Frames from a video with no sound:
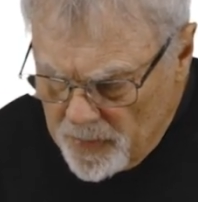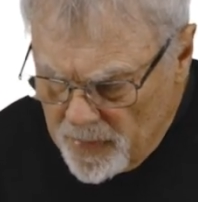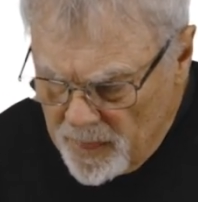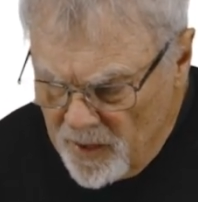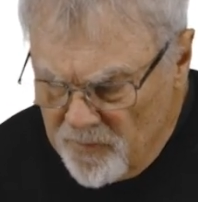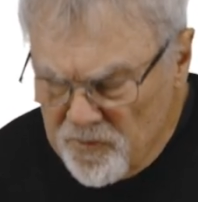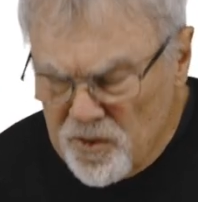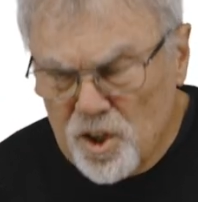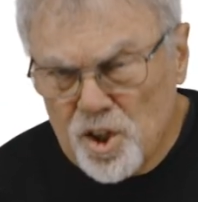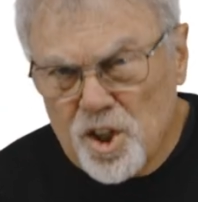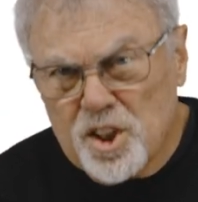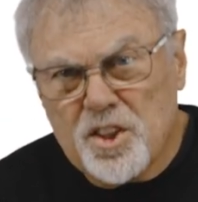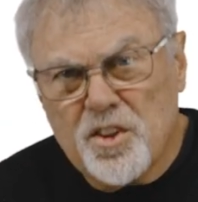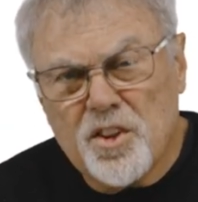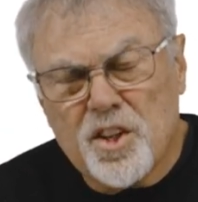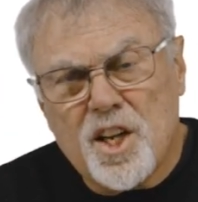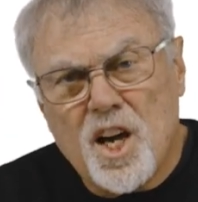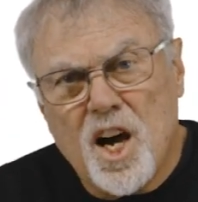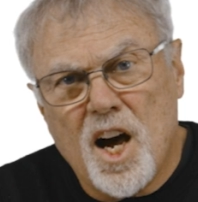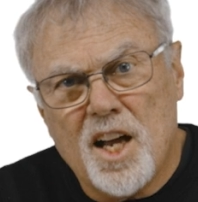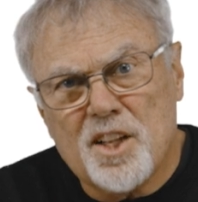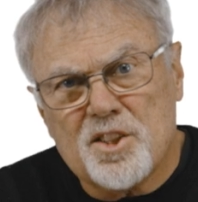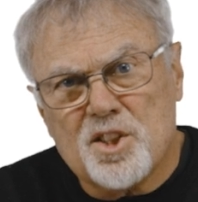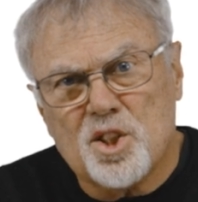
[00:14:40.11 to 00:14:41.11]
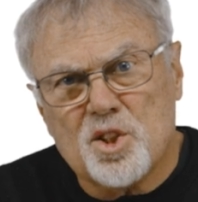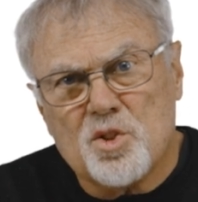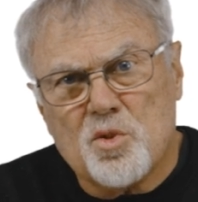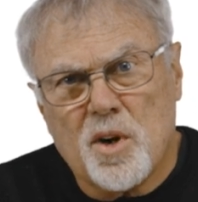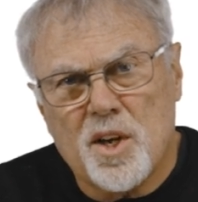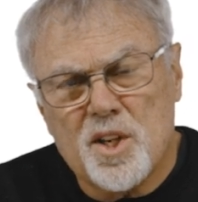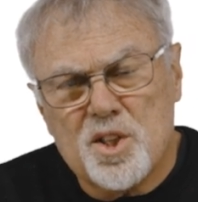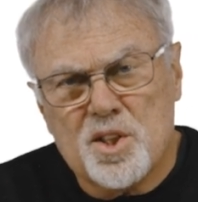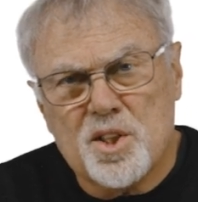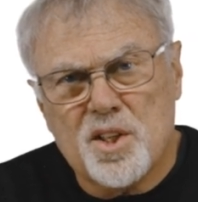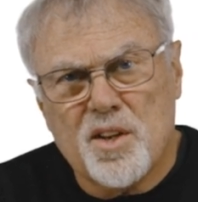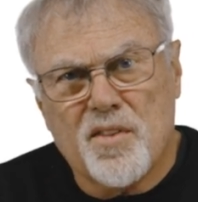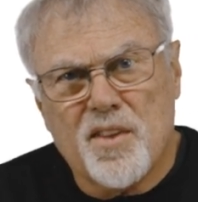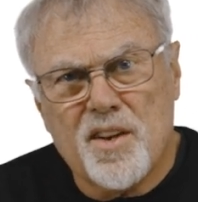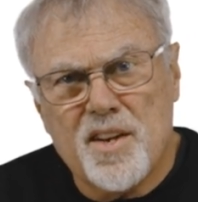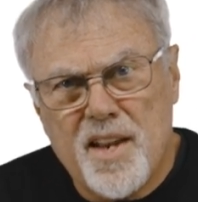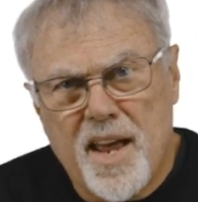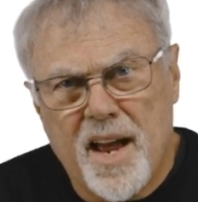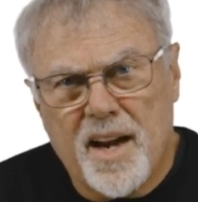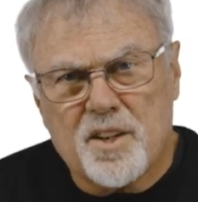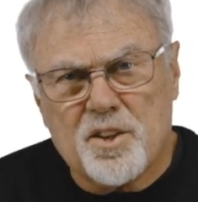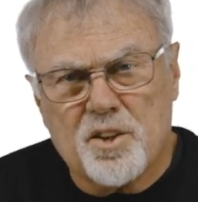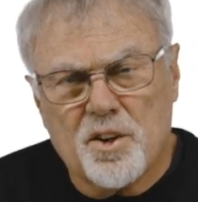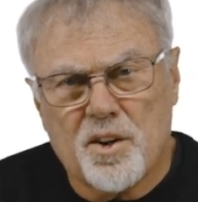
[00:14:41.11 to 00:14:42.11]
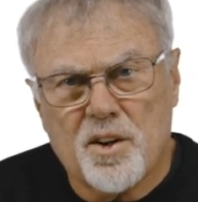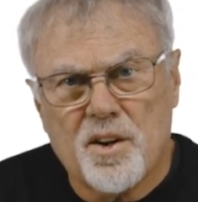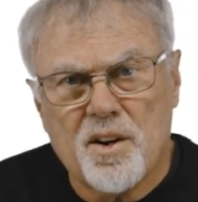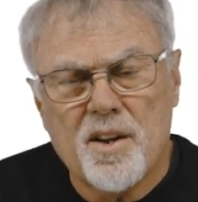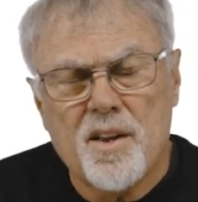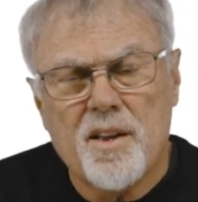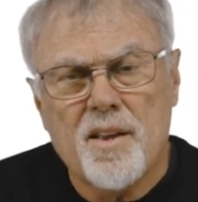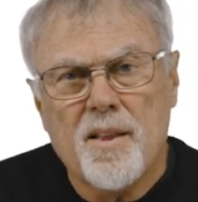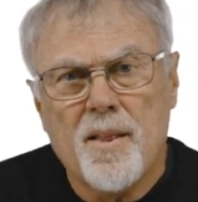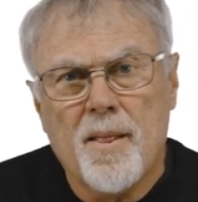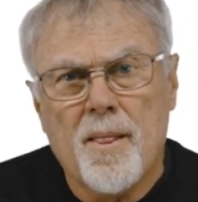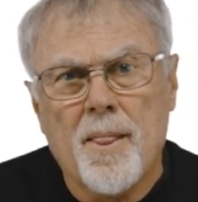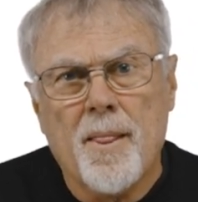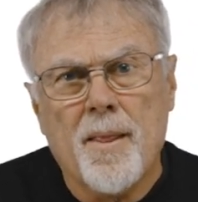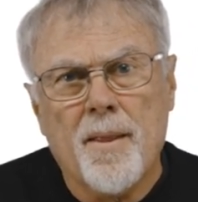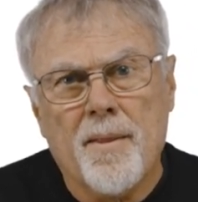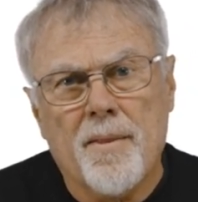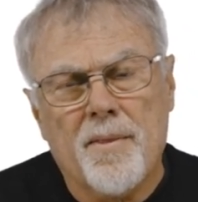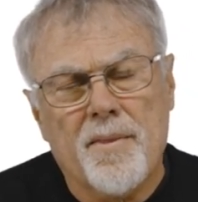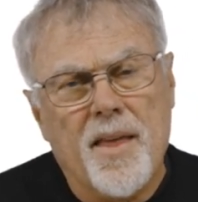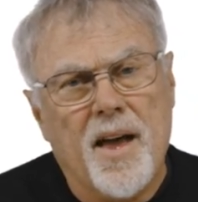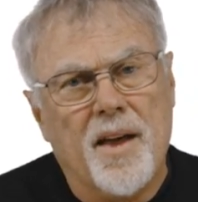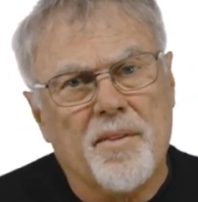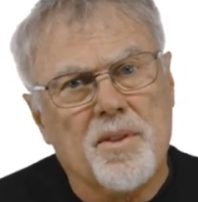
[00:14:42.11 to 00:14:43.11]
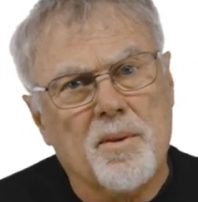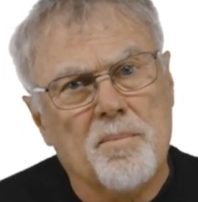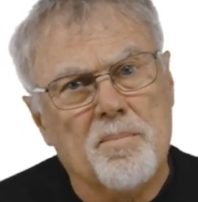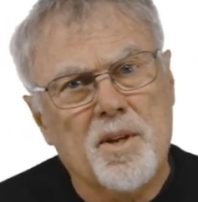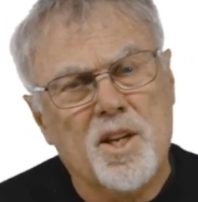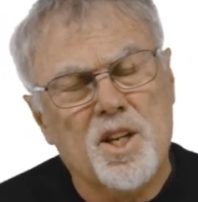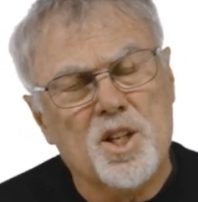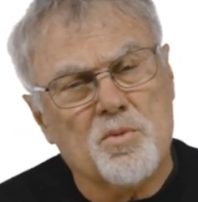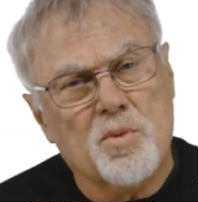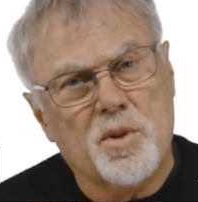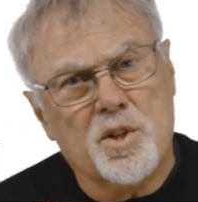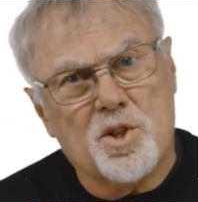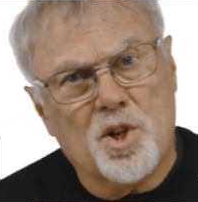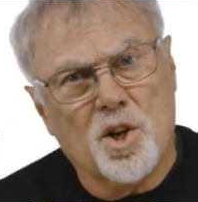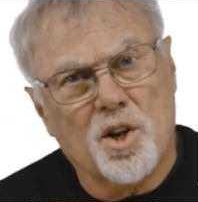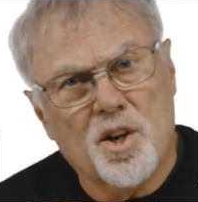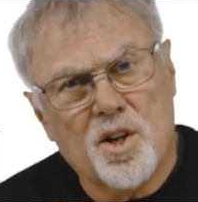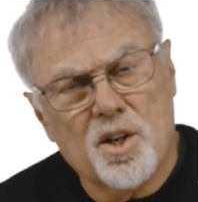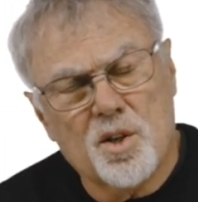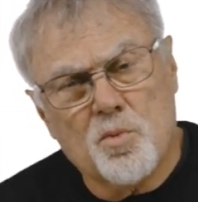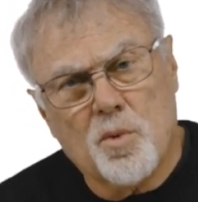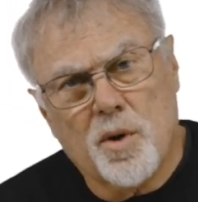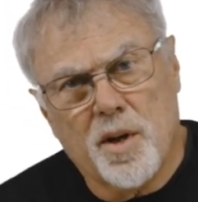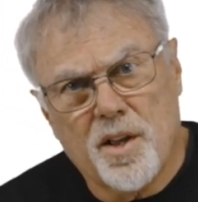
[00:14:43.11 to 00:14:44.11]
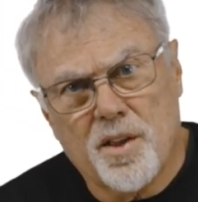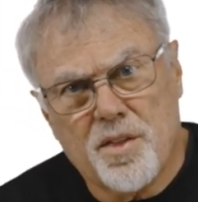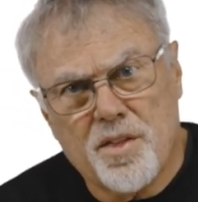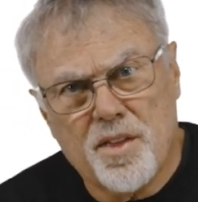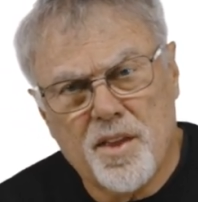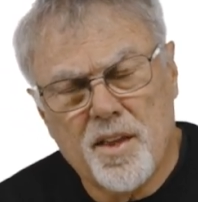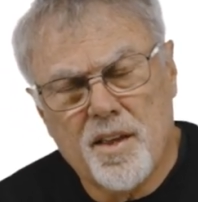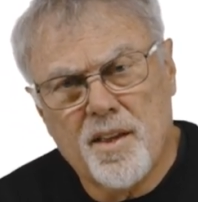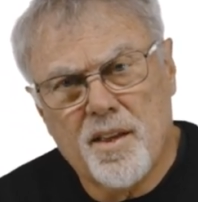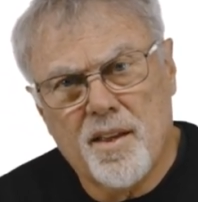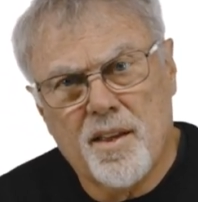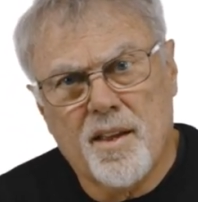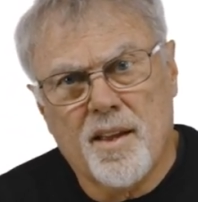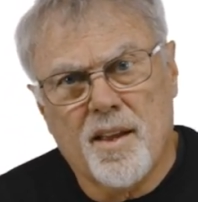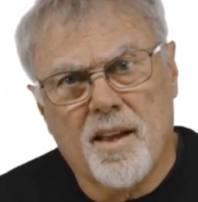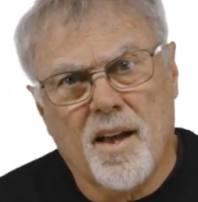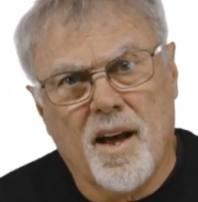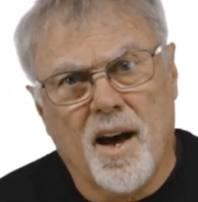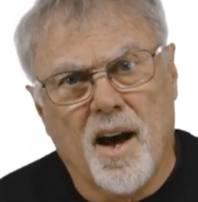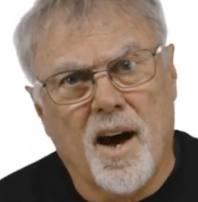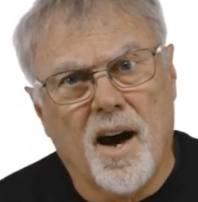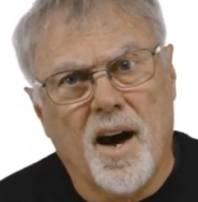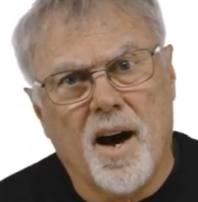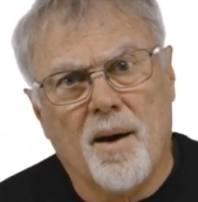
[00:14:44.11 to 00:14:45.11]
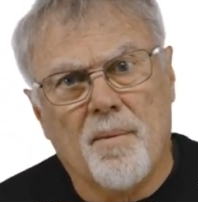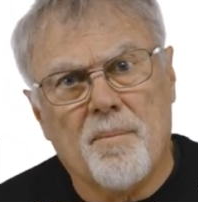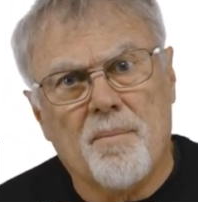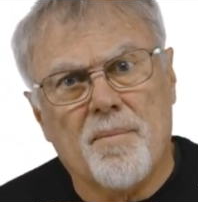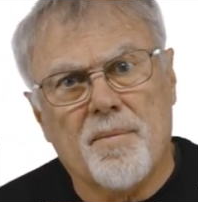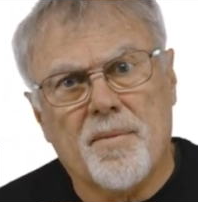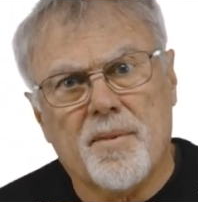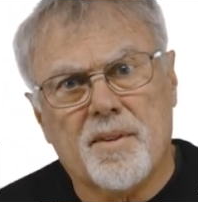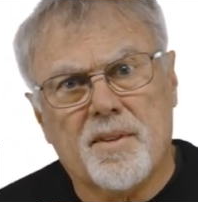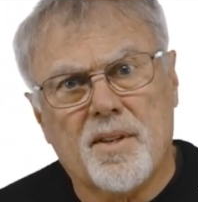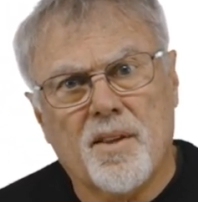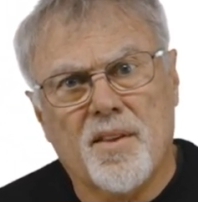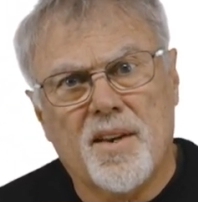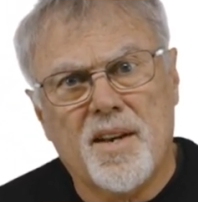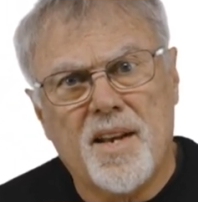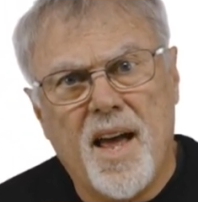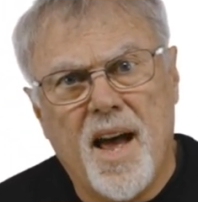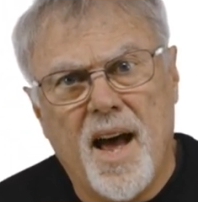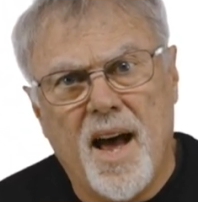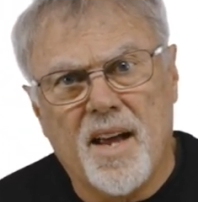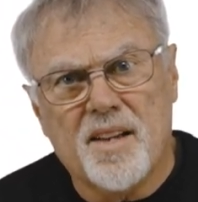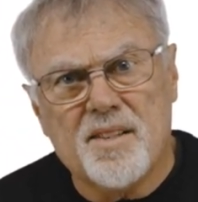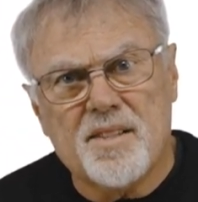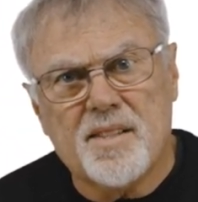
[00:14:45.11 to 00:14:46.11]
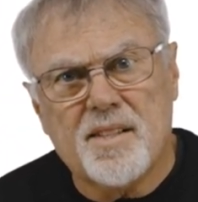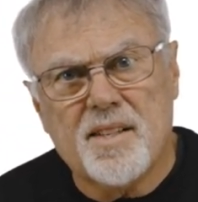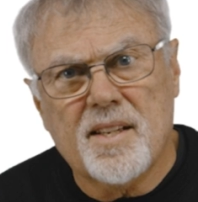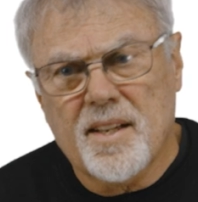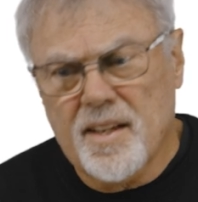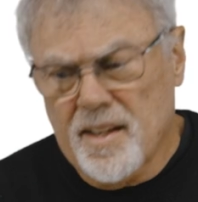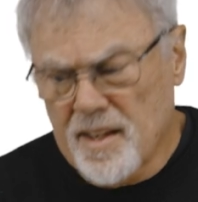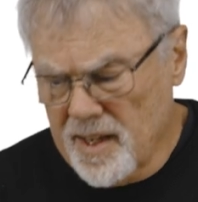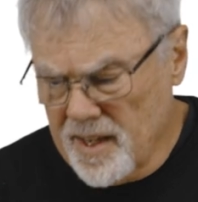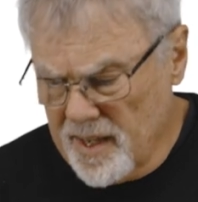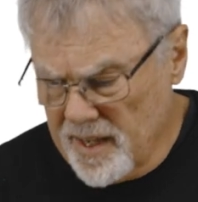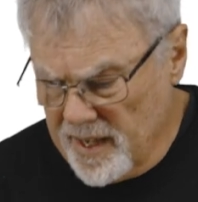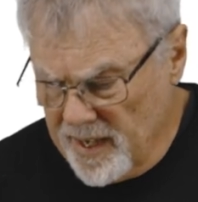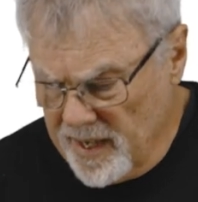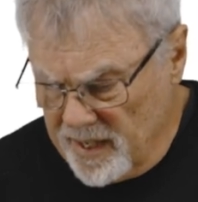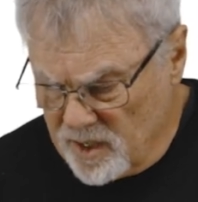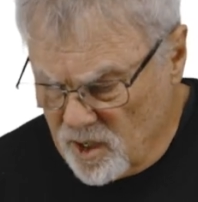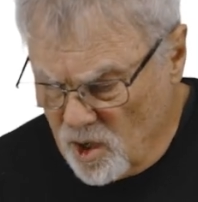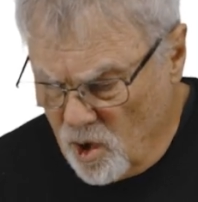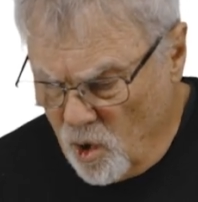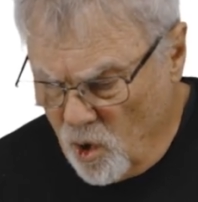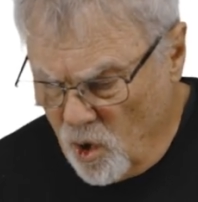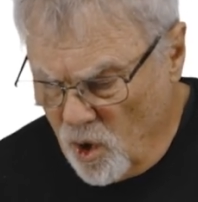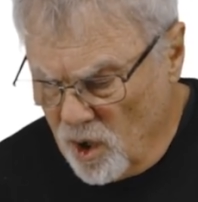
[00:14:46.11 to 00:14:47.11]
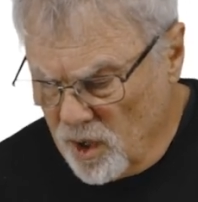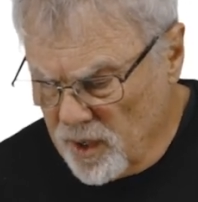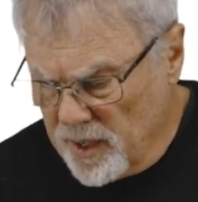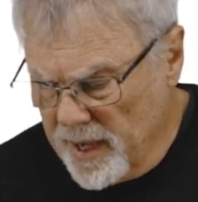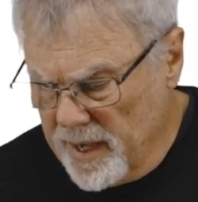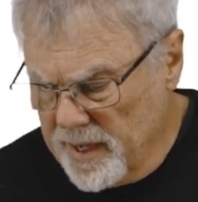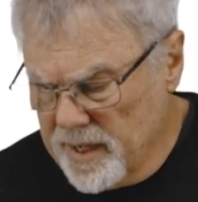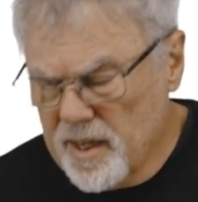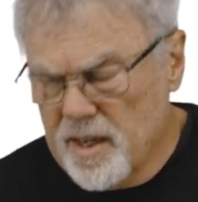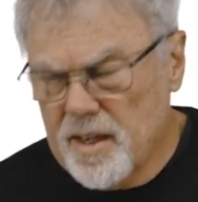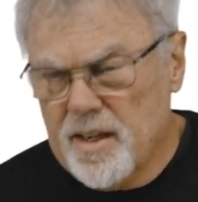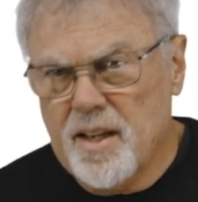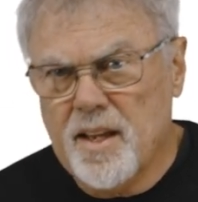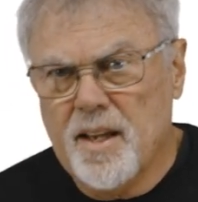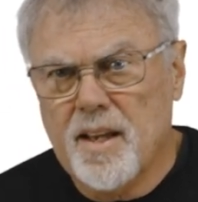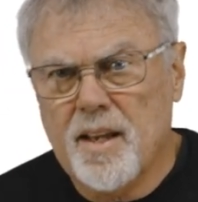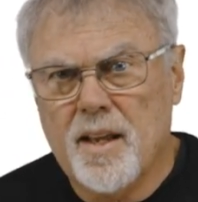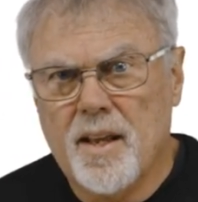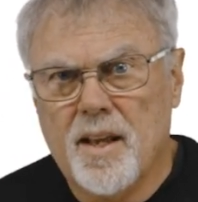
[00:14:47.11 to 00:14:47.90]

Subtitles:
if you look at the concentration of the nectar that the bees returned with to the nest, it correlated